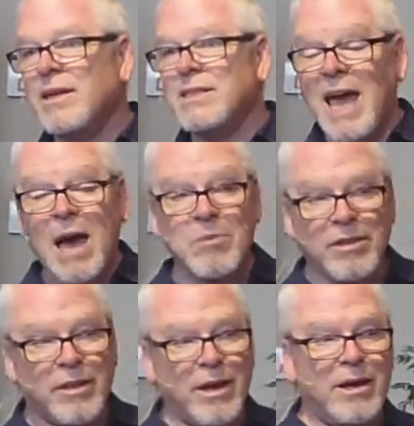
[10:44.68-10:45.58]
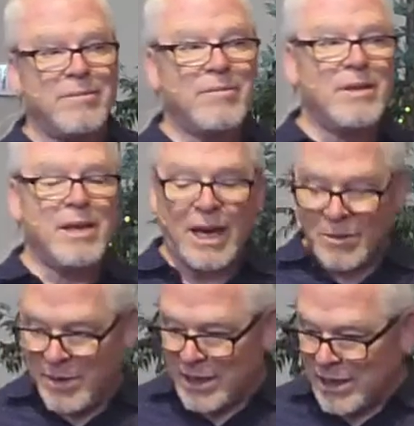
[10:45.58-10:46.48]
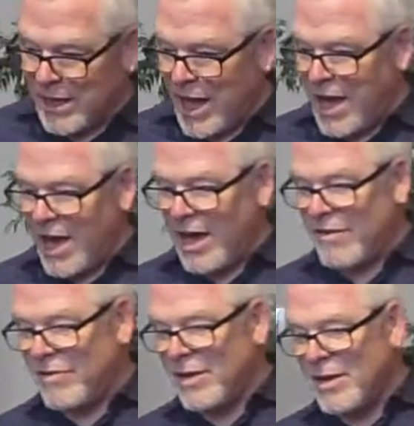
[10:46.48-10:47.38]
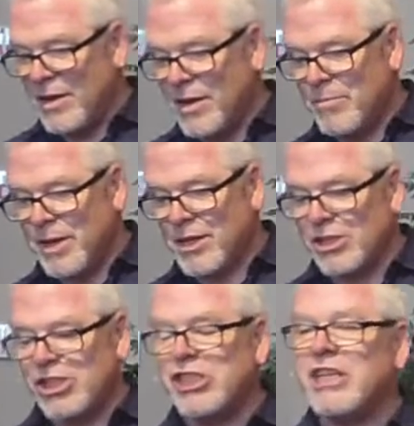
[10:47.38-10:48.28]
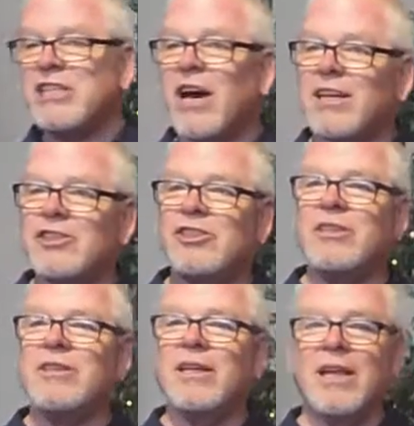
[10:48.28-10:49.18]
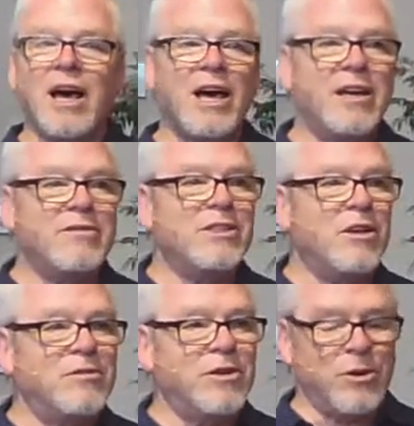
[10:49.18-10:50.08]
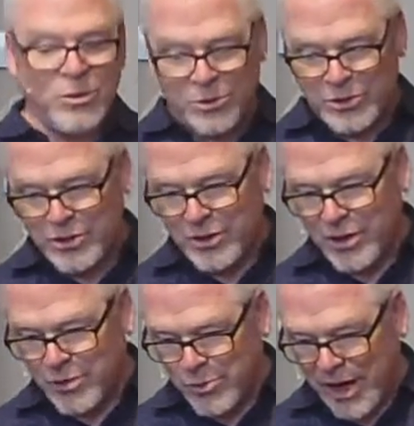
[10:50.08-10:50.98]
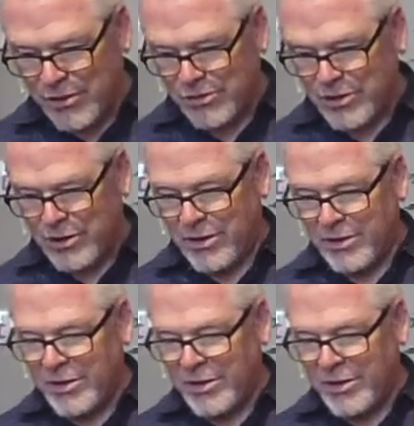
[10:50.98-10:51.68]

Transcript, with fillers: Tabitha had been alive because she touched the lives of those around her.